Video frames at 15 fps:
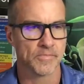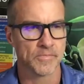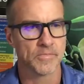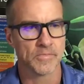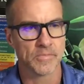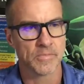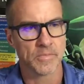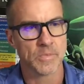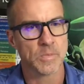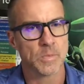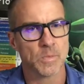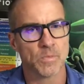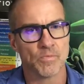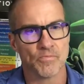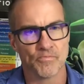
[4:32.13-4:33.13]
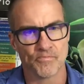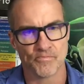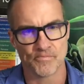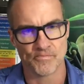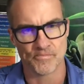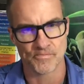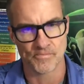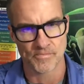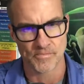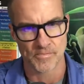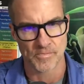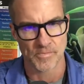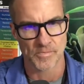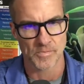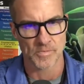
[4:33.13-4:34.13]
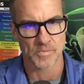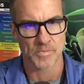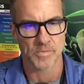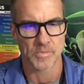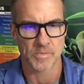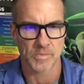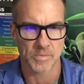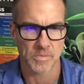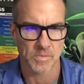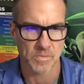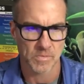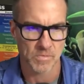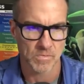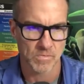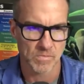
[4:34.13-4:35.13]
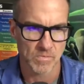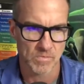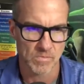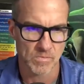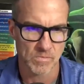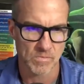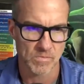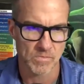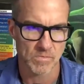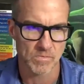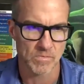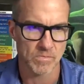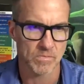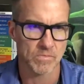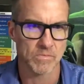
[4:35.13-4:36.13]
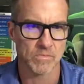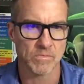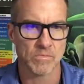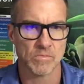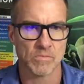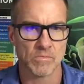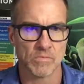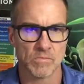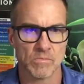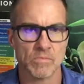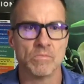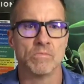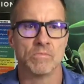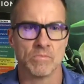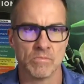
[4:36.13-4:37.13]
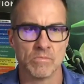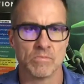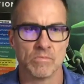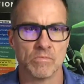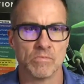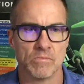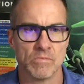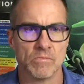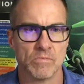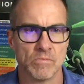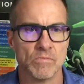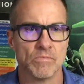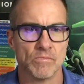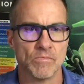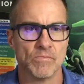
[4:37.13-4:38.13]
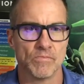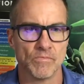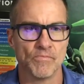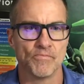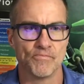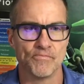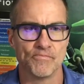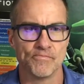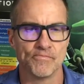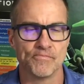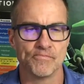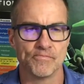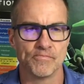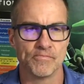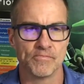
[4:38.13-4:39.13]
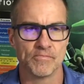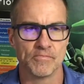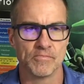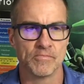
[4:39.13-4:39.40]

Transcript: No words are spoken by the person on screen.